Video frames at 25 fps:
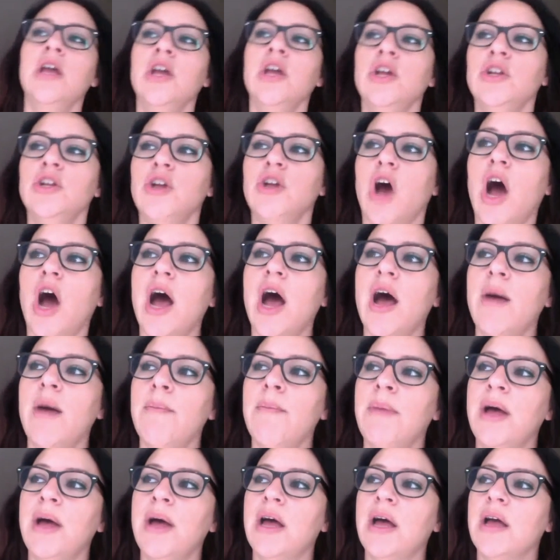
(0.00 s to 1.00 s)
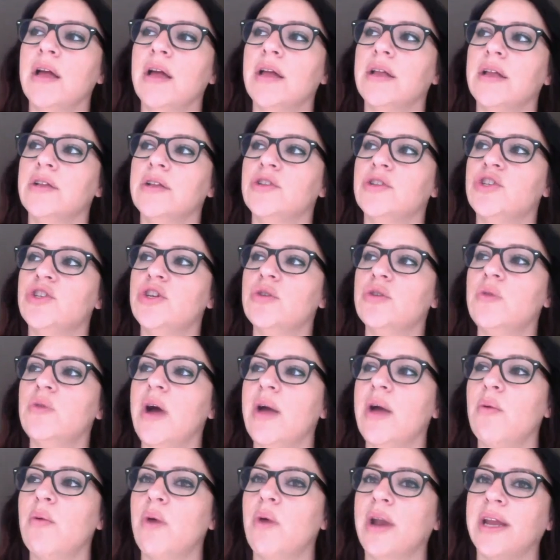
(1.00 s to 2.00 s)
Um, do I
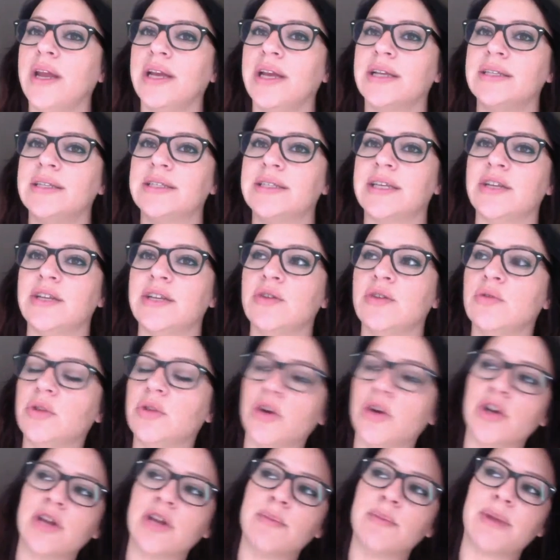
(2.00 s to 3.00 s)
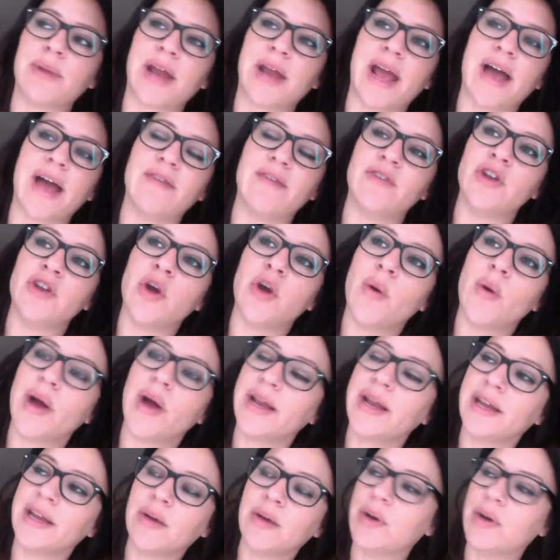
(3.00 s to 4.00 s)
want to continue learning, but I have no
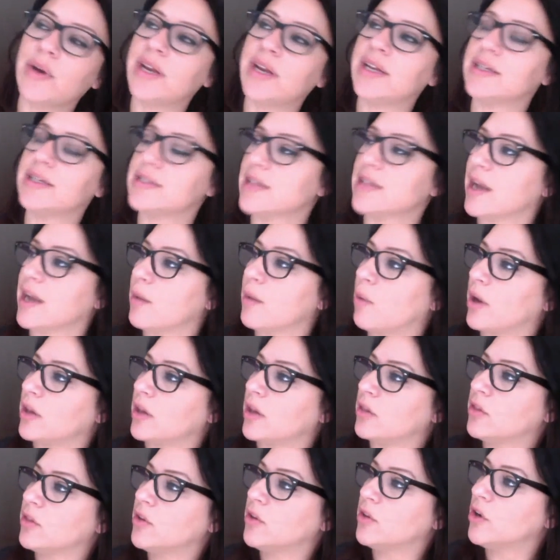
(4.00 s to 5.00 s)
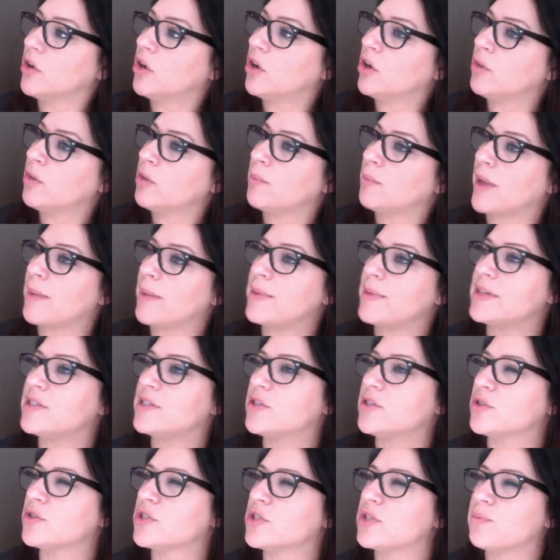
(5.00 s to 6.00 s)
idea what it is that I want to learn? Maybe it's your
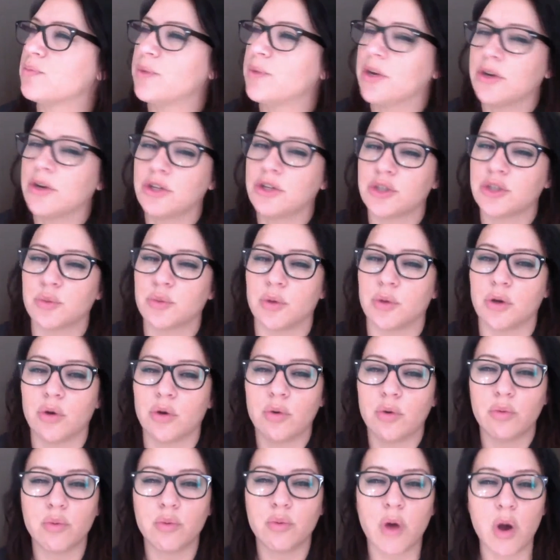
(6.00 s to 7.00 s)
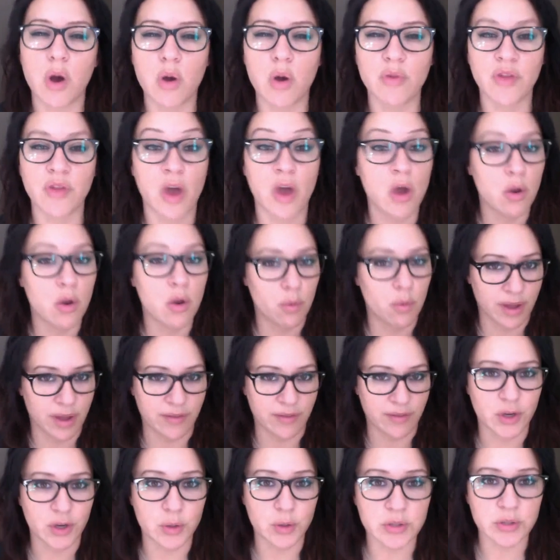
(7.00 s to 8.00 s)
spiritual growth. We have a
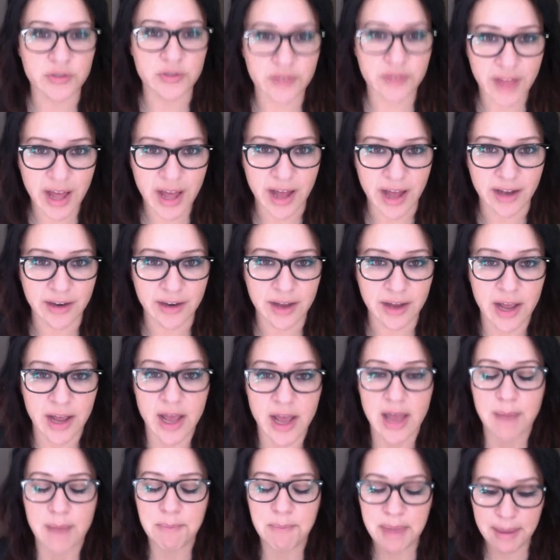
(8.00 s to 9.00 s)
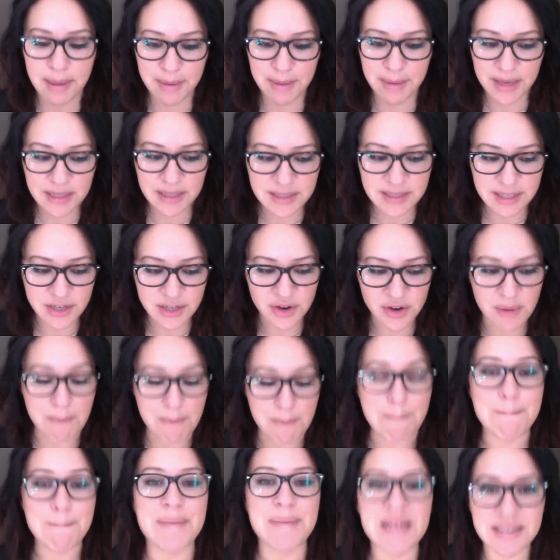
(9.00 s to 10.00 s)
coach for that. Maybe it's in your
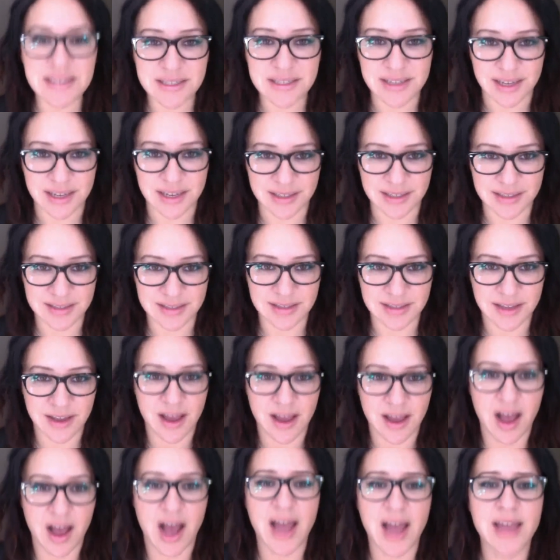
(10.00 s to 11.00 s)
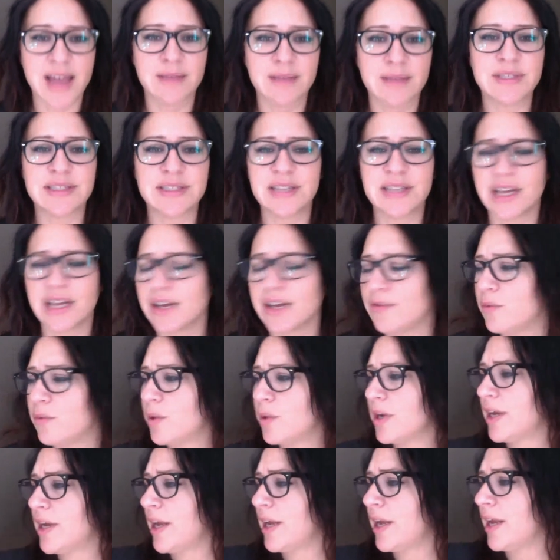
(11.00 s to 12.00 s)
business. I am sick of
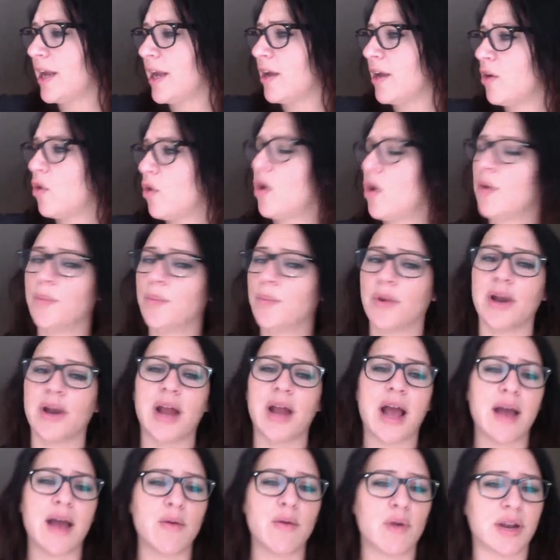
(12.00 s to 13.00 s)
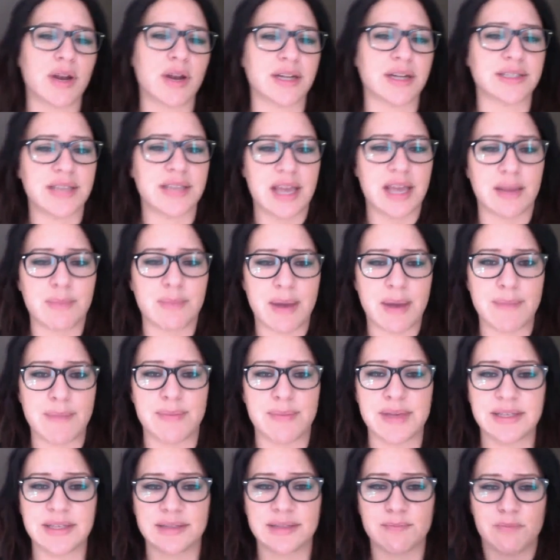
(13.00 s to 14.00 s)
working in corporate. I want to take my
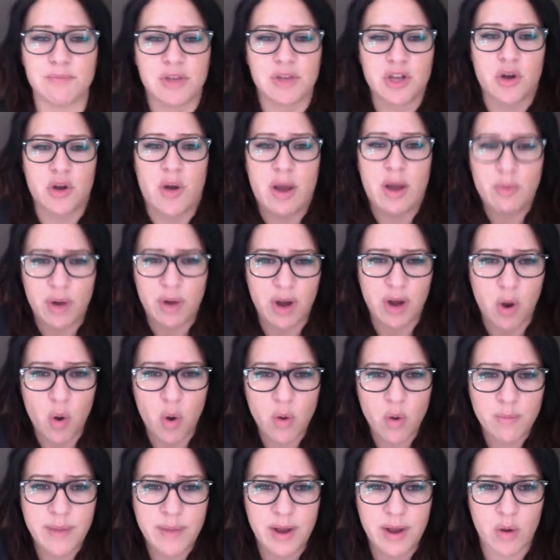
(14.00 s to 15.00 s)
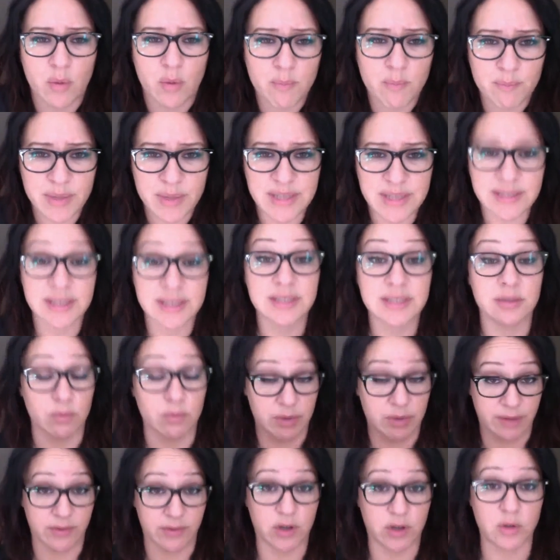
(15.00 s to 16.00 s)
business, you know, I want to own my own business. We
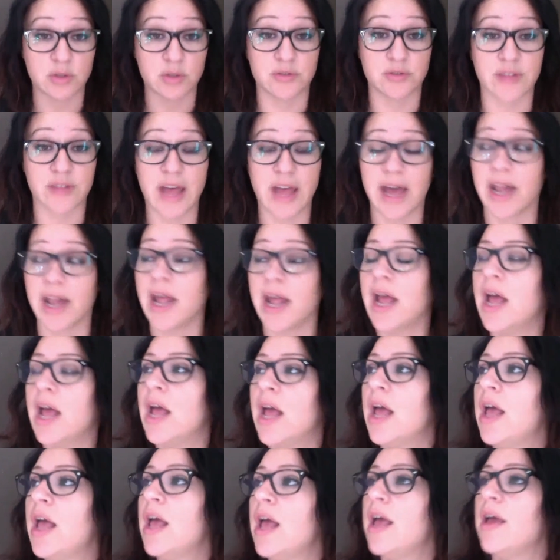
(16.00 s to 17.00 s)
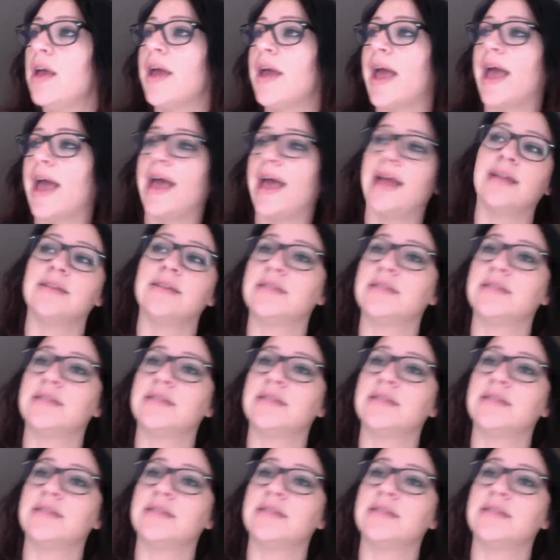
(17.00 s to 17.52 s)
have a coach for that. And,